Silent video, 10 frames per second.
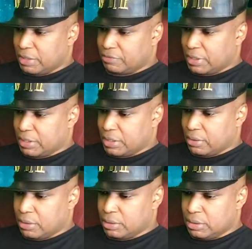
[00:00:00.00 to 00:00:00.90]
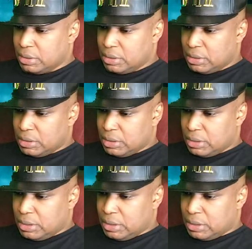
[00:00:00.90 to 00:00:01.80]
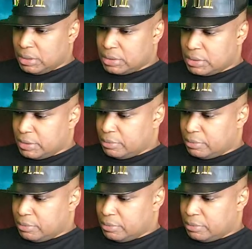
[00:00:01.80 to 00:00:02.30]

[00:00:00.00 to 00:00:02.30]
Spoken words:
I've got to get on. And